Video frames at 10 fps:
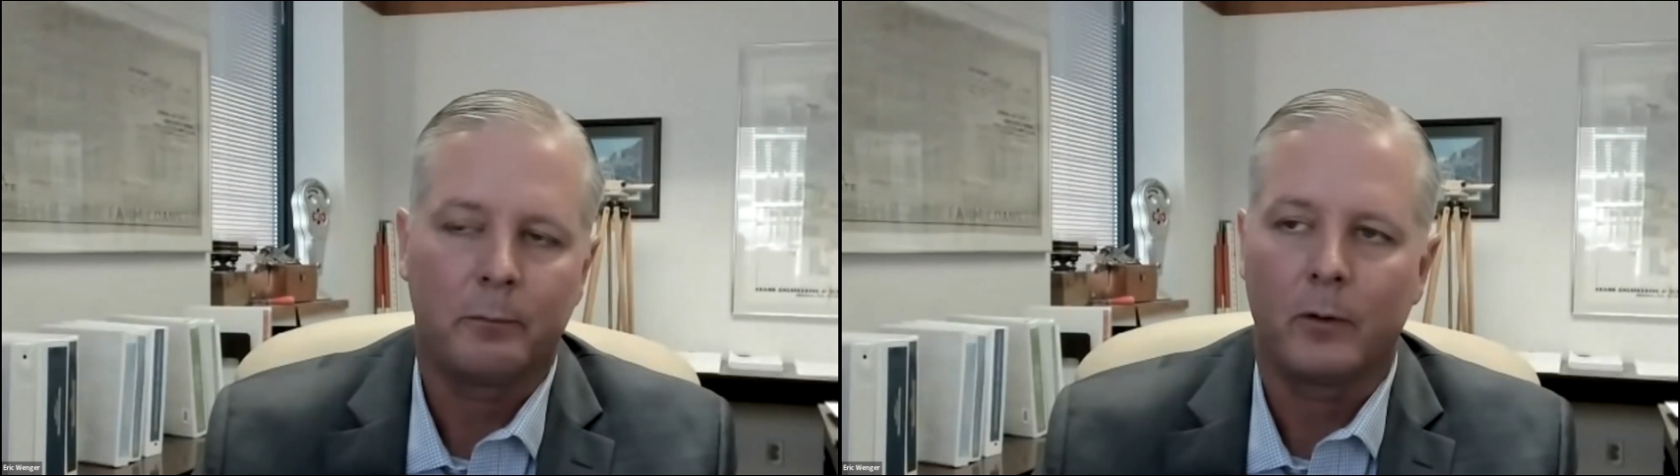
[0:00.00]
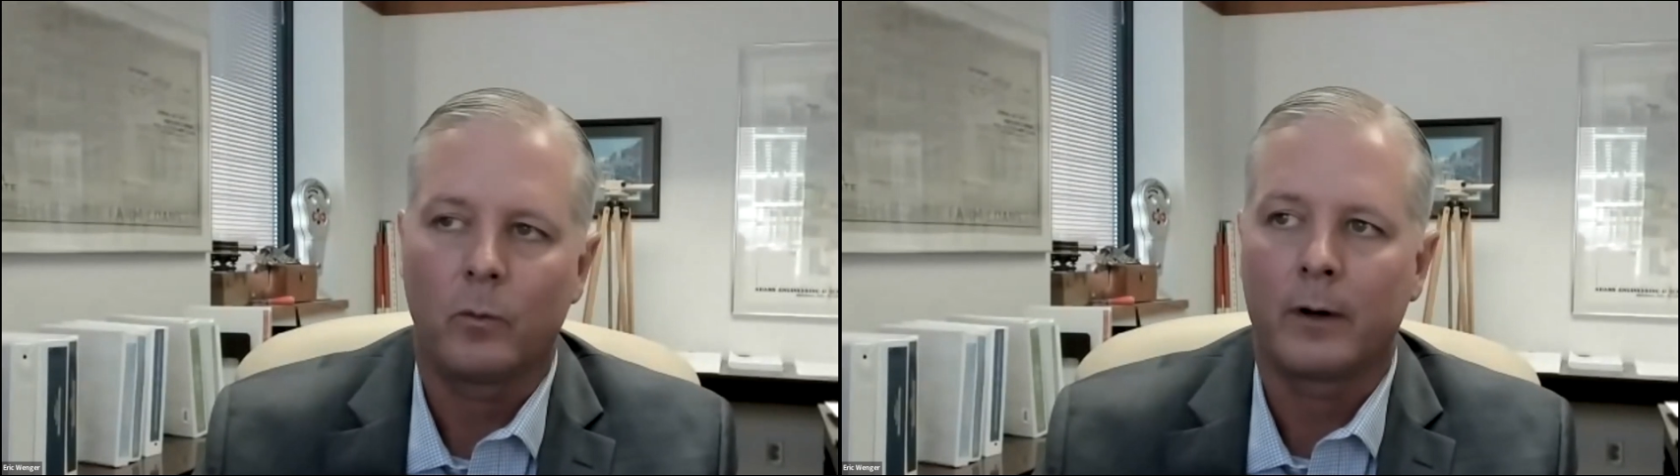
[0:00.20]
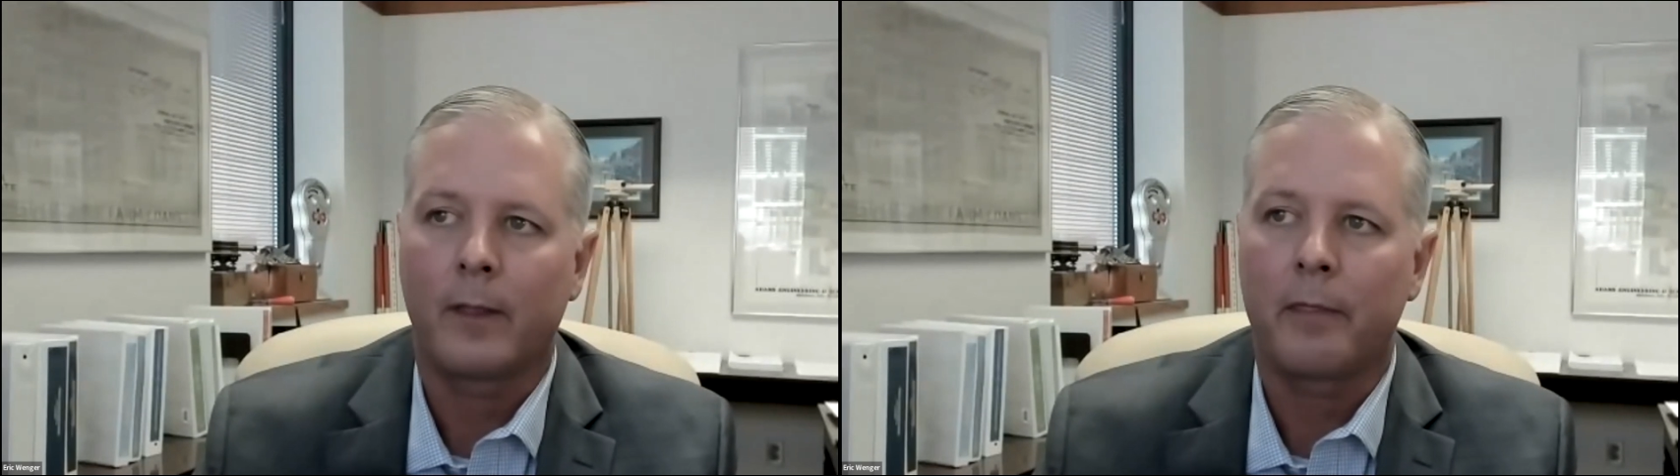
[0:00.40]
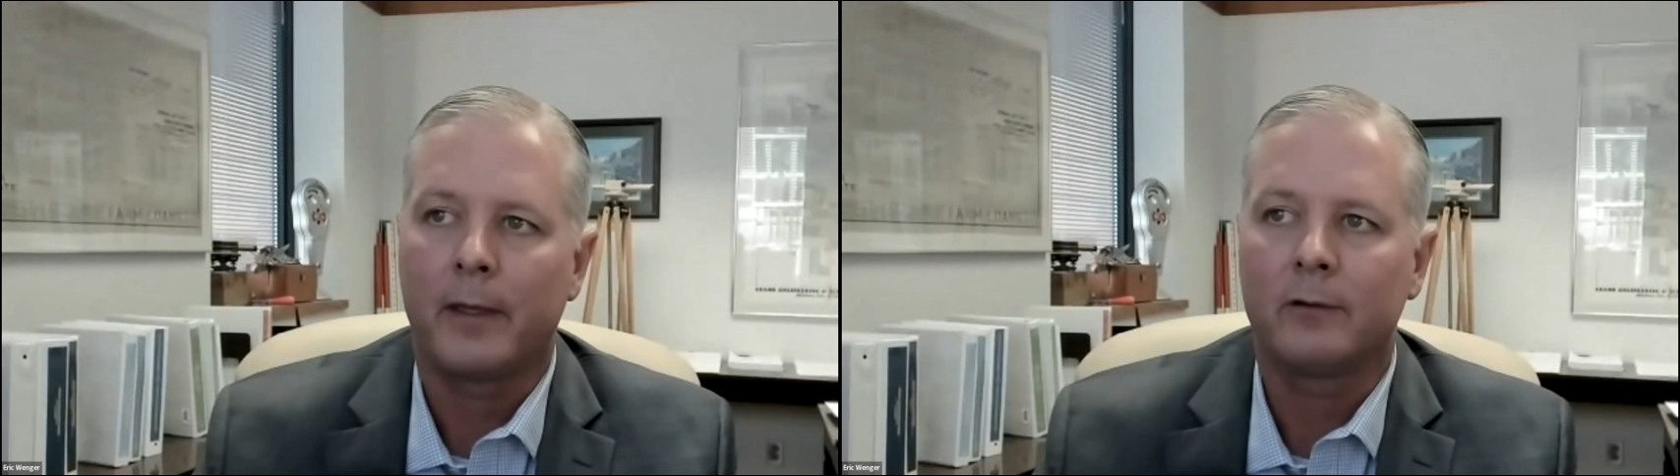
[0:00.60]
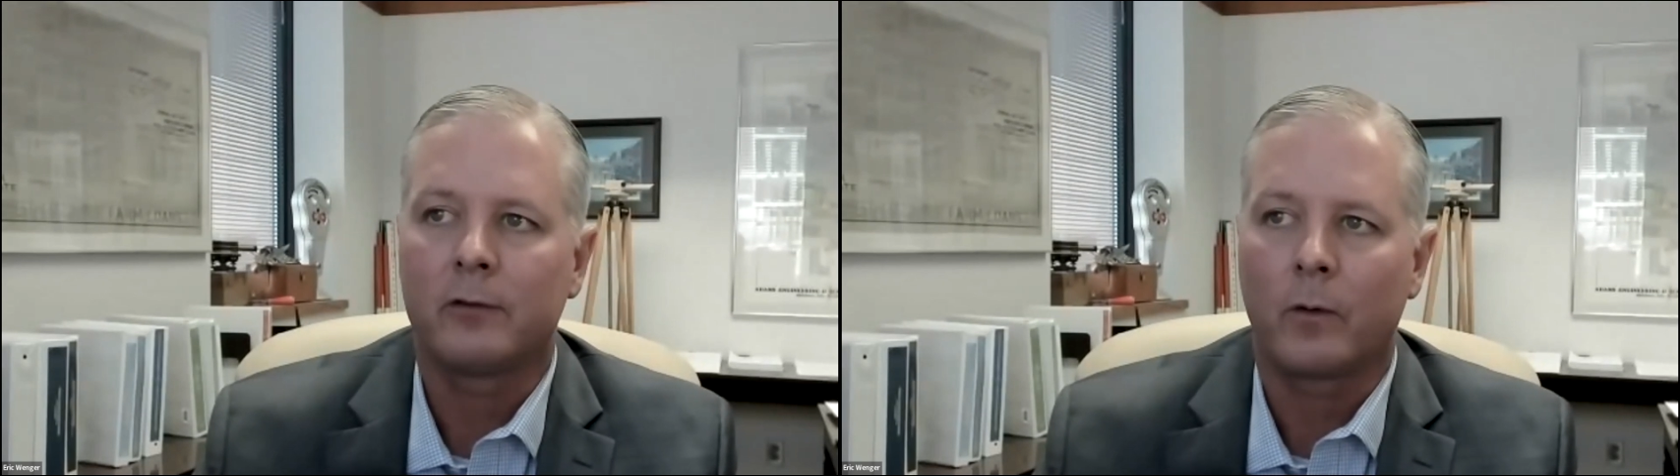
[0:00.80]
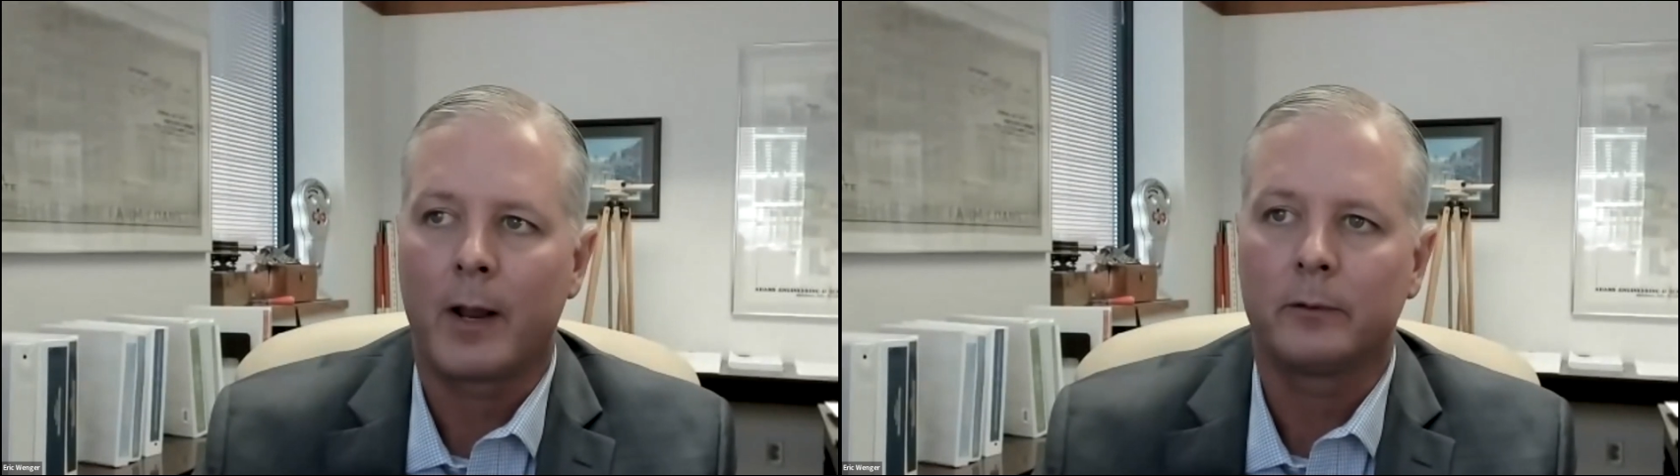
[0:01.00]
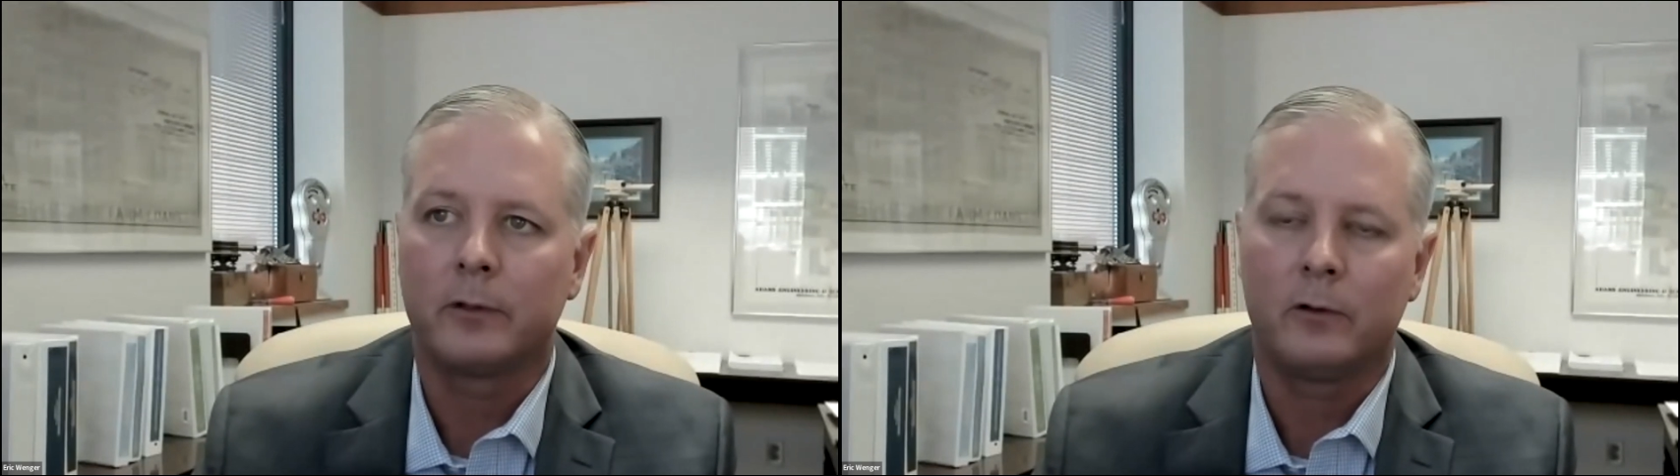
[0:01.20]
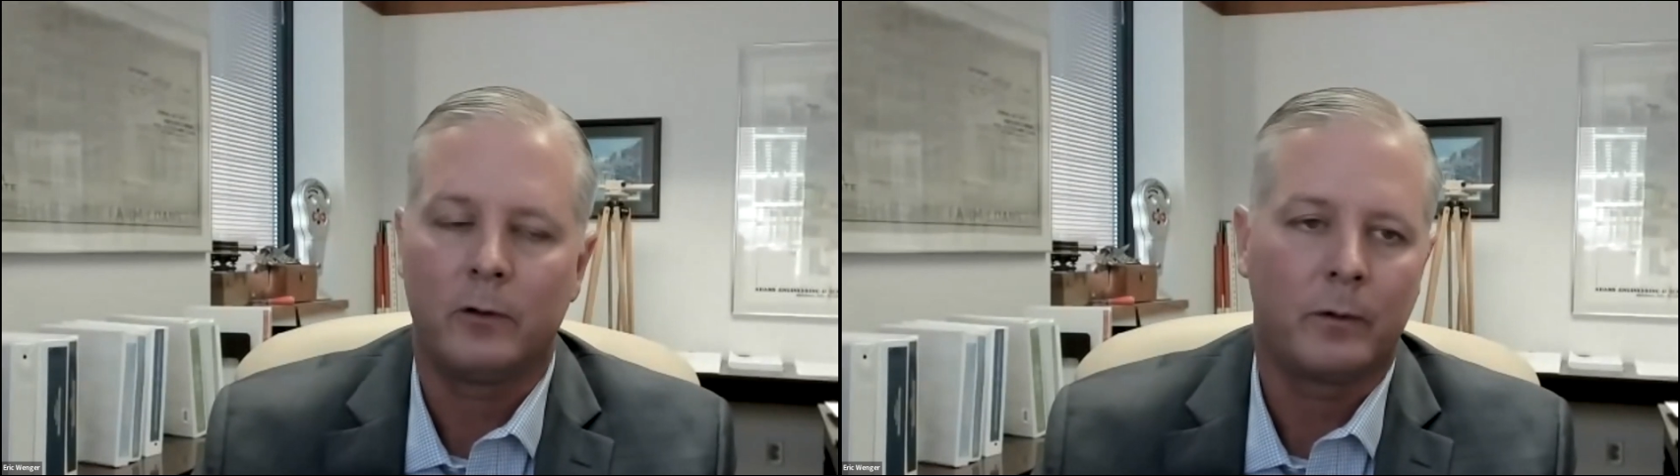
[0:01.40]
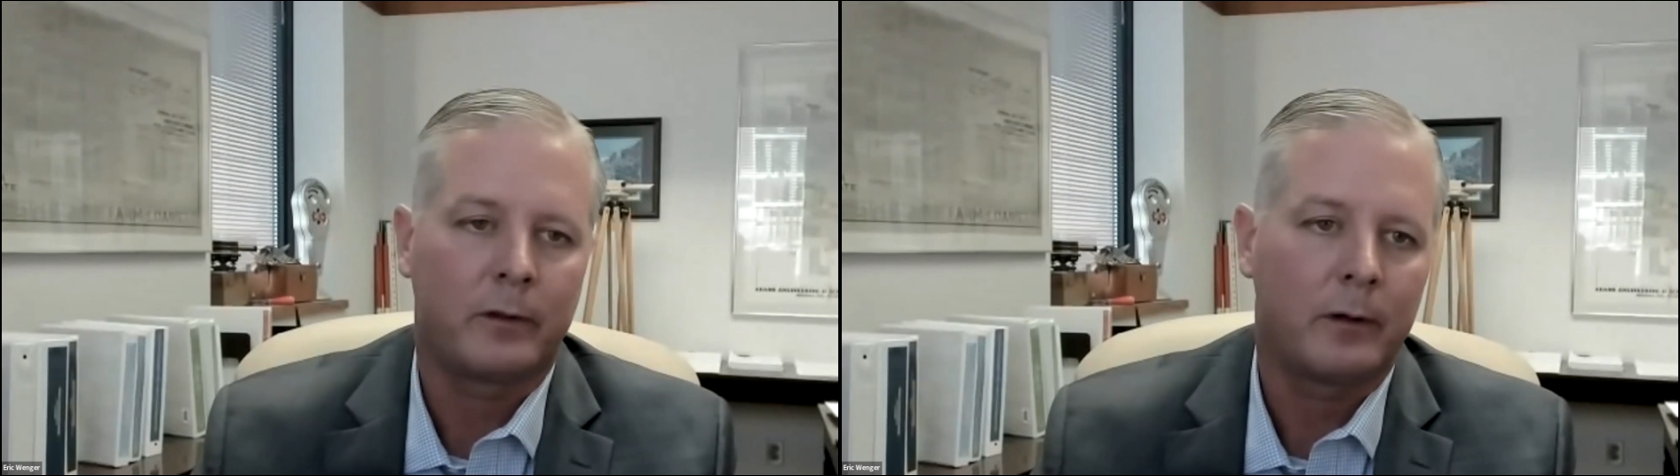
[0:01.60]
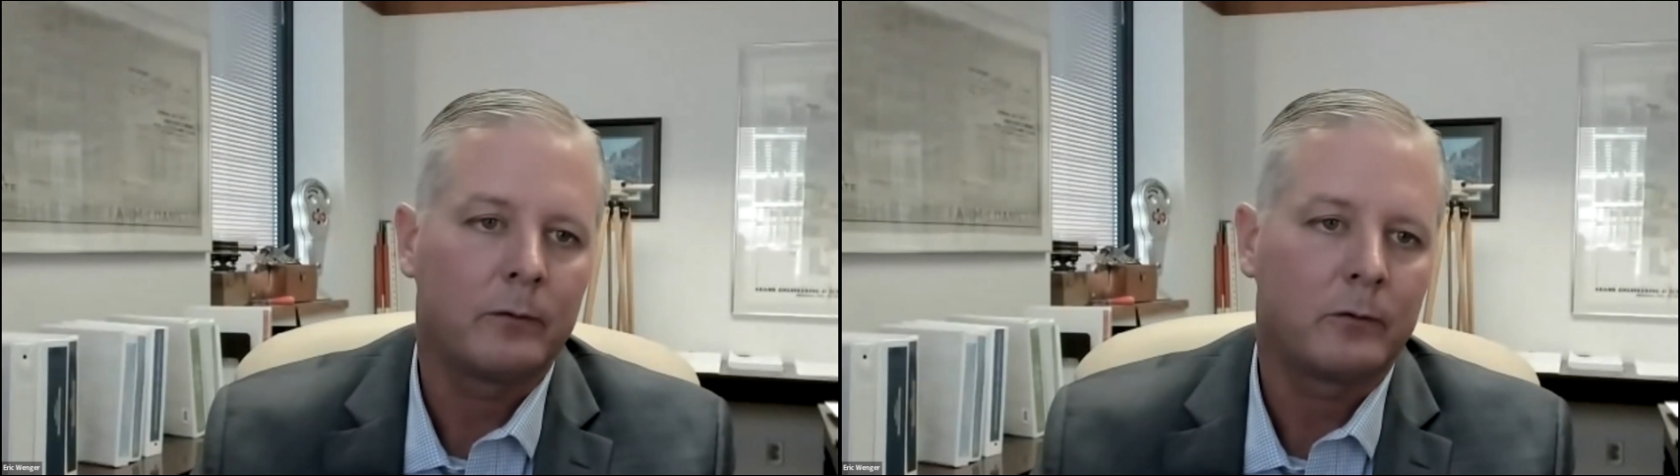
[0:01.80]
but one of the things that we're able to do with
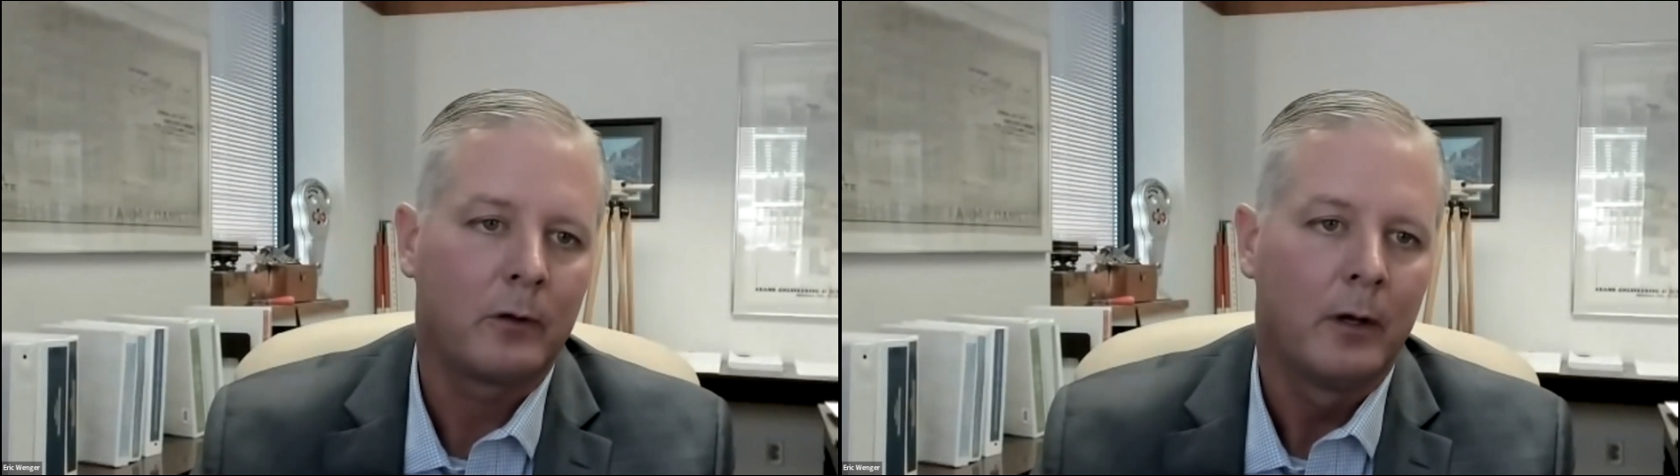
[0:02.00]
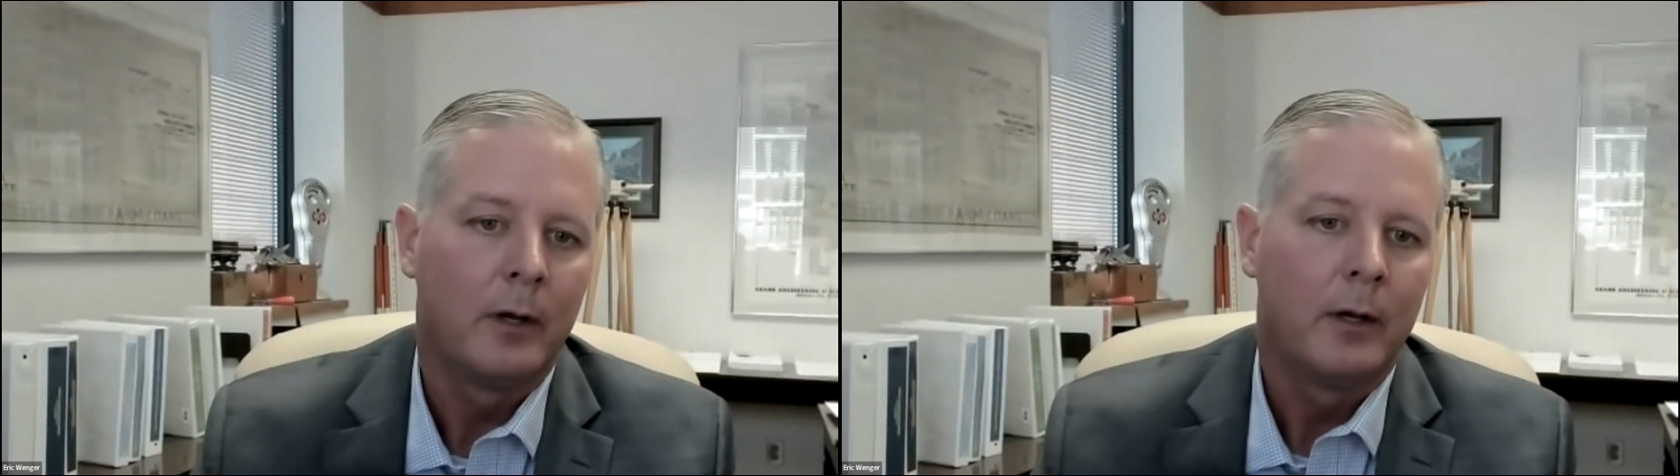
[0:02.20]
those